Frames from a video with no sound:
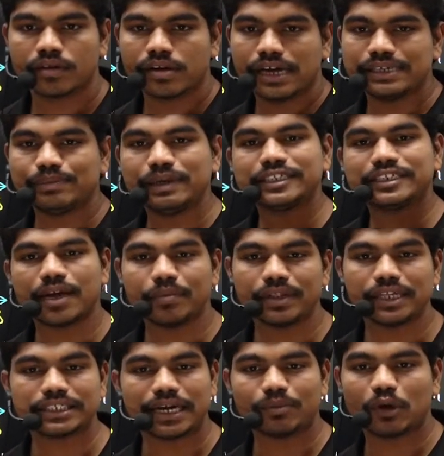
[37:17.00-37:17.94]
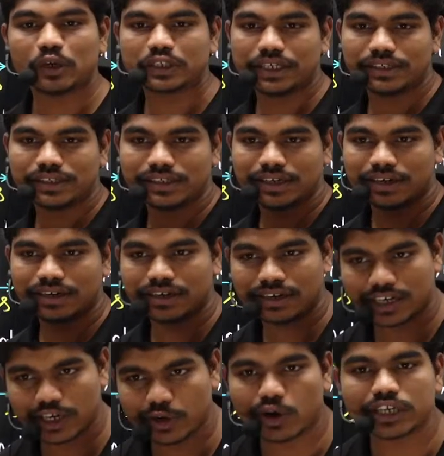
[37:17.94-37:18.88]
Please type in the chat box here.
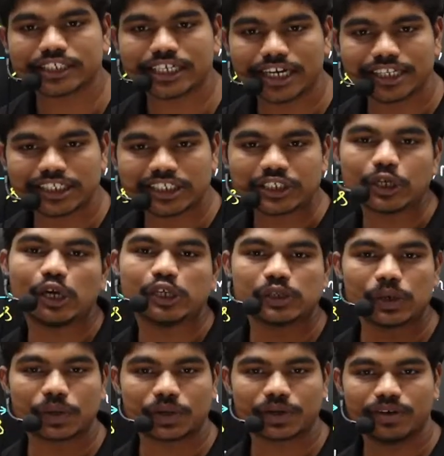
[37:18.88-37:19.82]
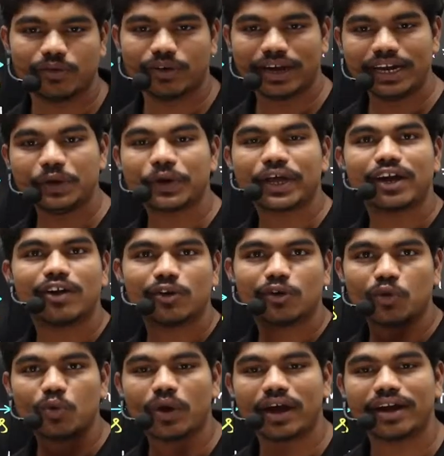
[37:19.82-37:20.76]
Did you understand this or not? Why you cannot
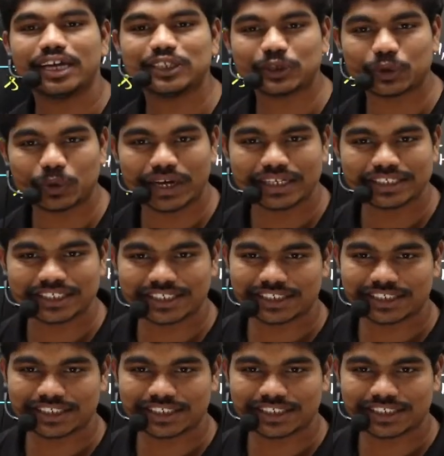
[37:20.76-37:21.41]
do 1 dash 2 dash?